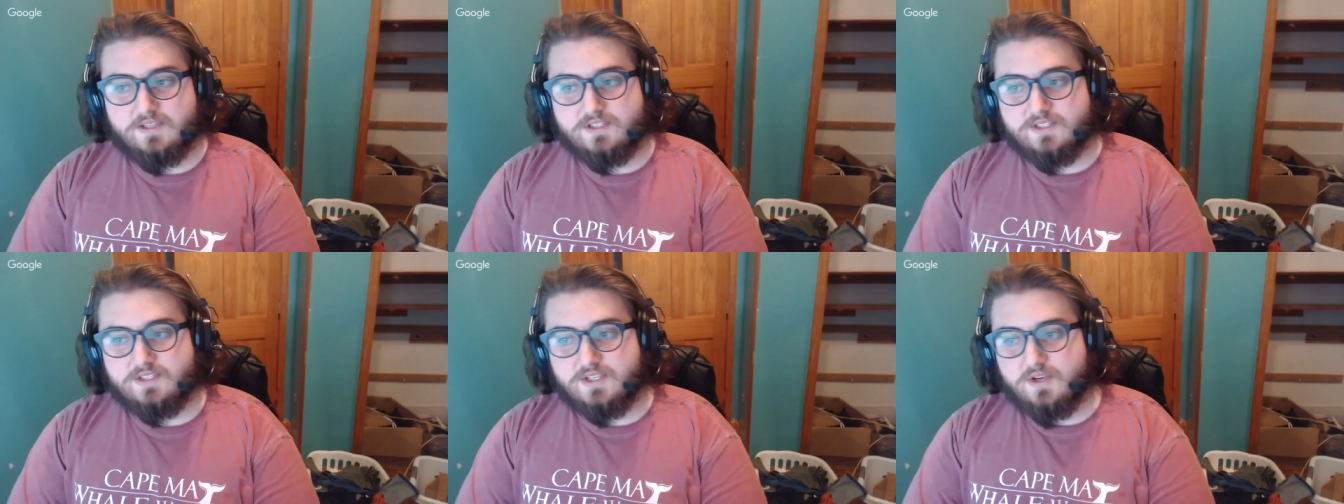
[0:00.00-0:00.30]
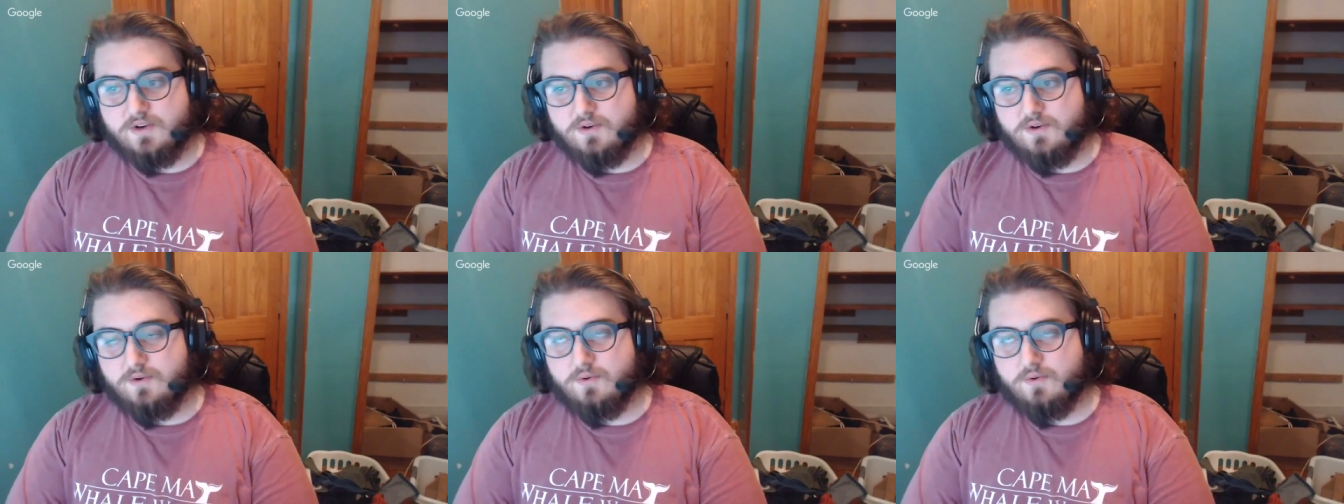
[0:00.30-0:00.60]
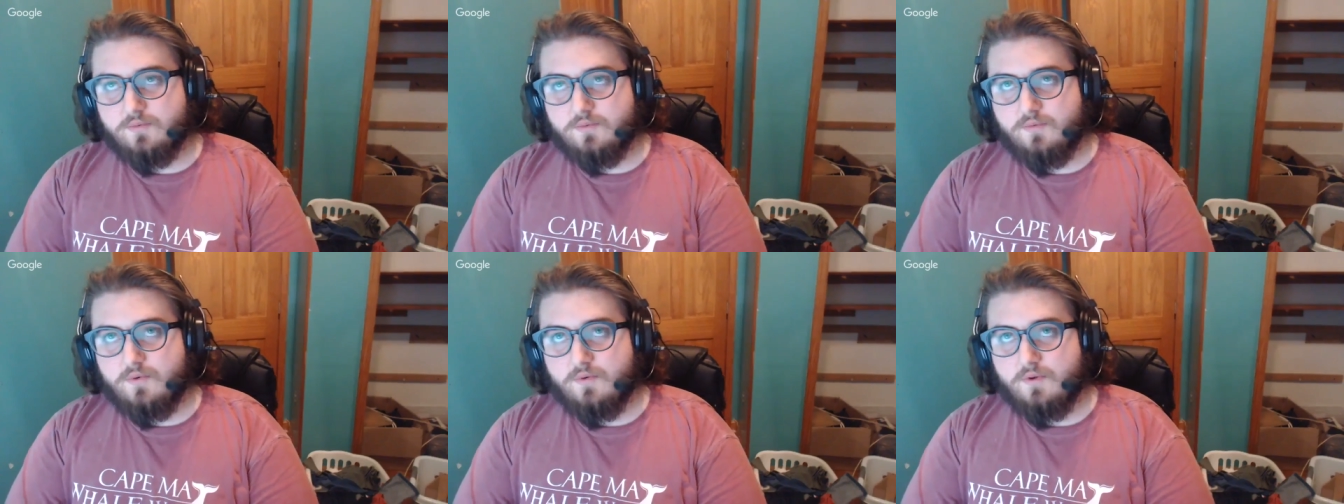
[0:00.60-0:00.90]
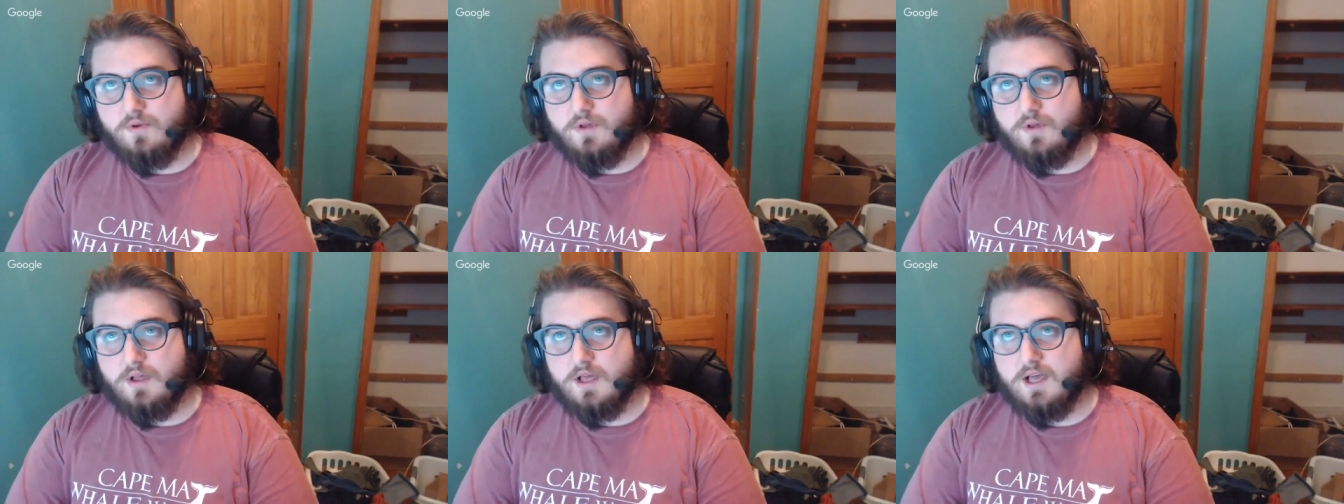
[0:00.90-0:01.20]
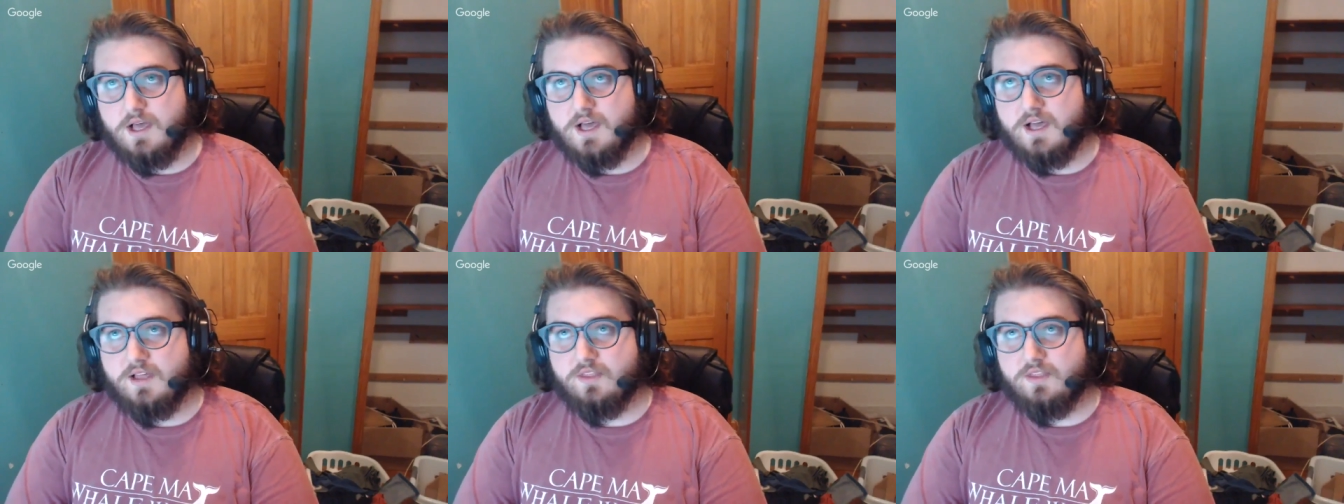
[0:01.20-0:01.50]
So
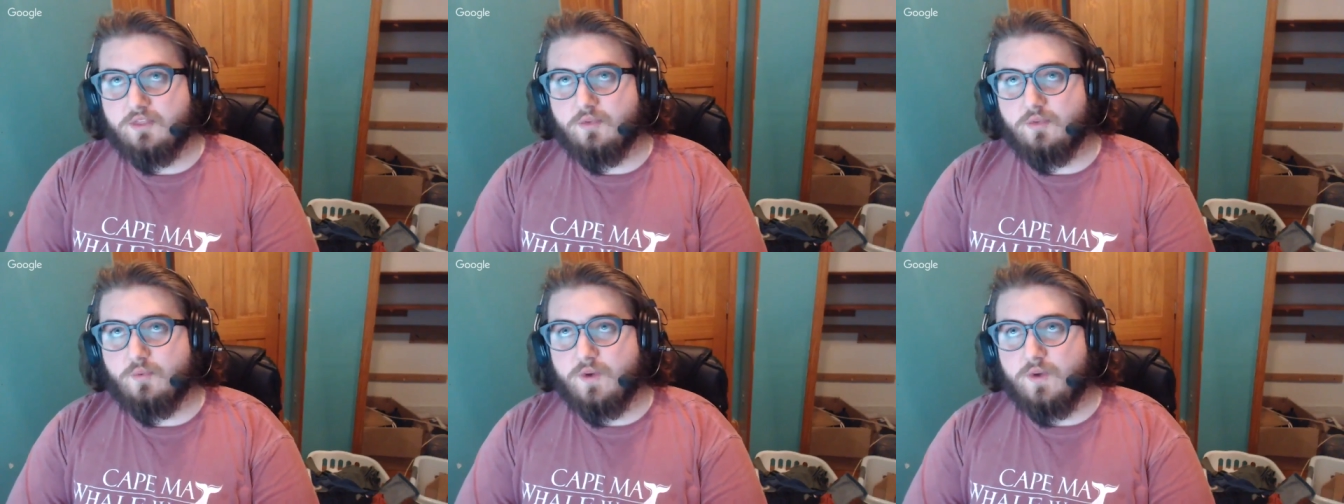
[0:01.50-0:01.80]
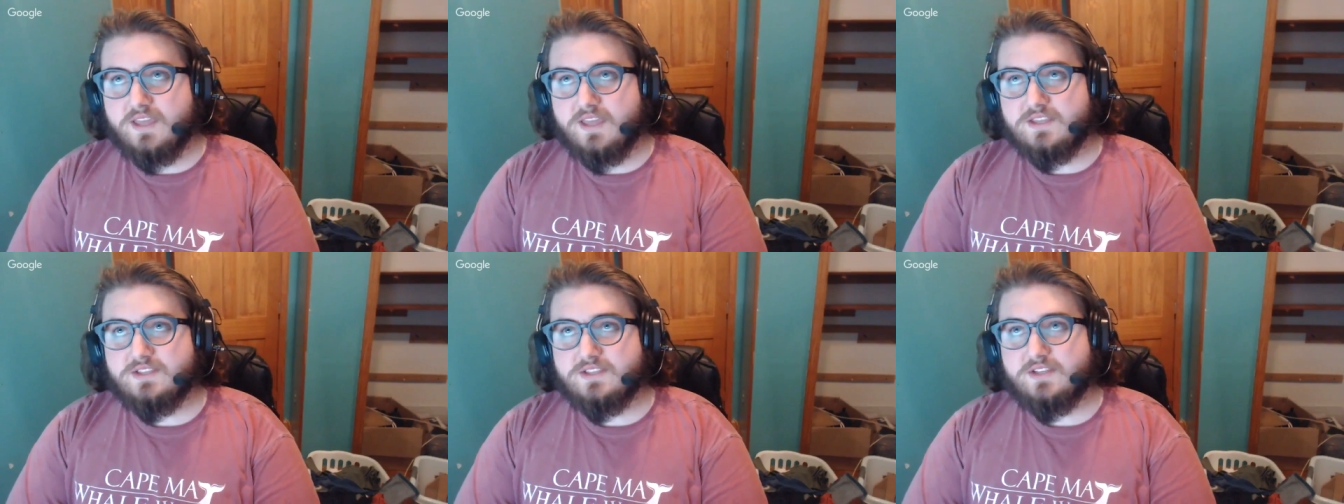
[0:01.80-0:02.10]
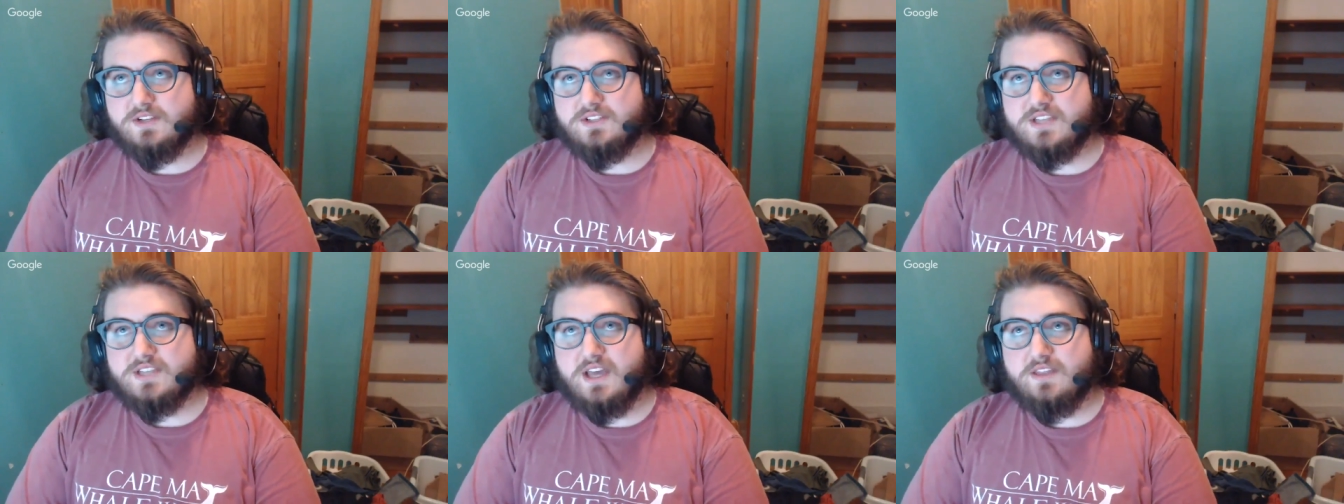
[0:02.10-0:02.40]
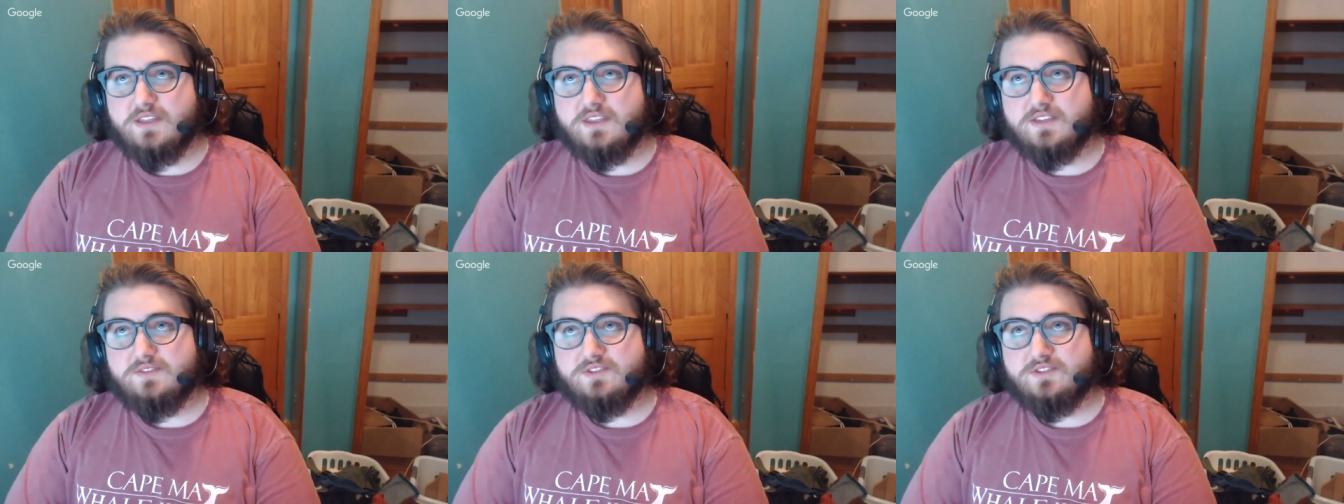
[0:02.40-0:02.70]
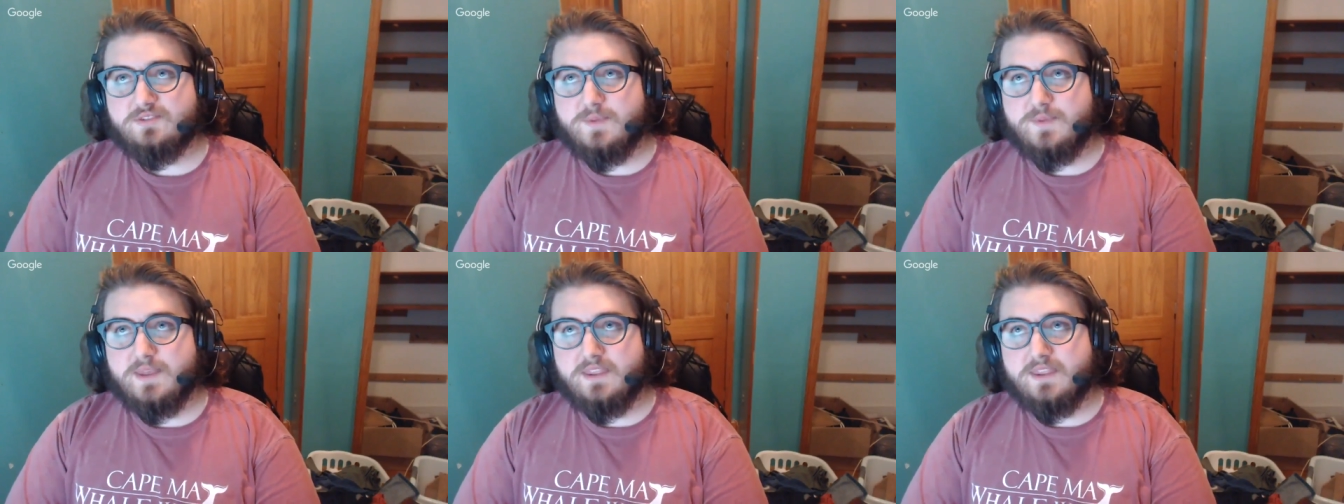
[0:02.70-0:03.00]
uh, the way it starts out, they
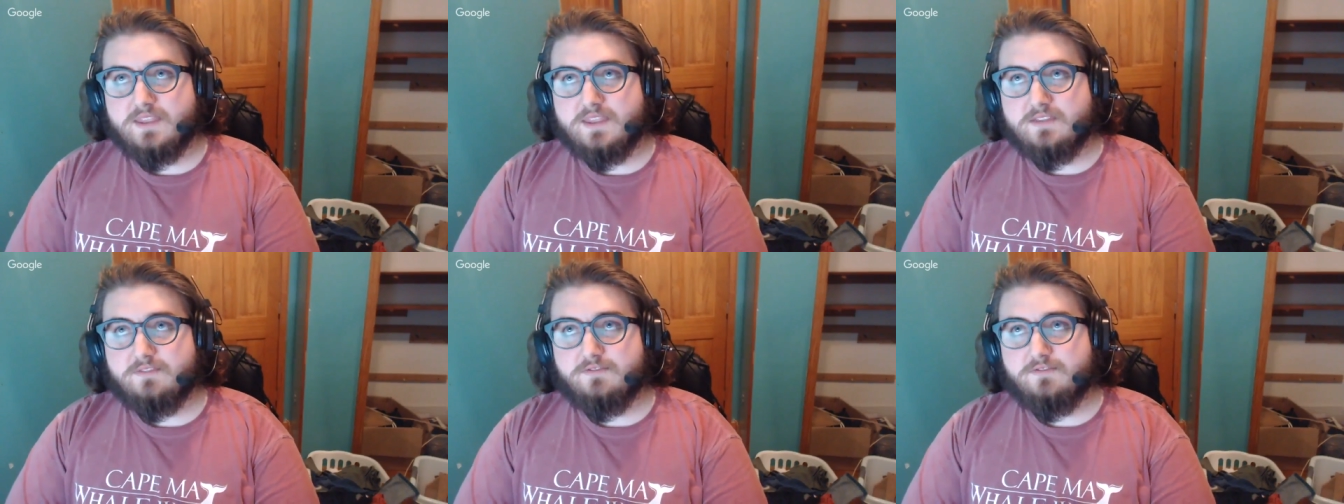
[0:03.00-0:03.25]
spend like the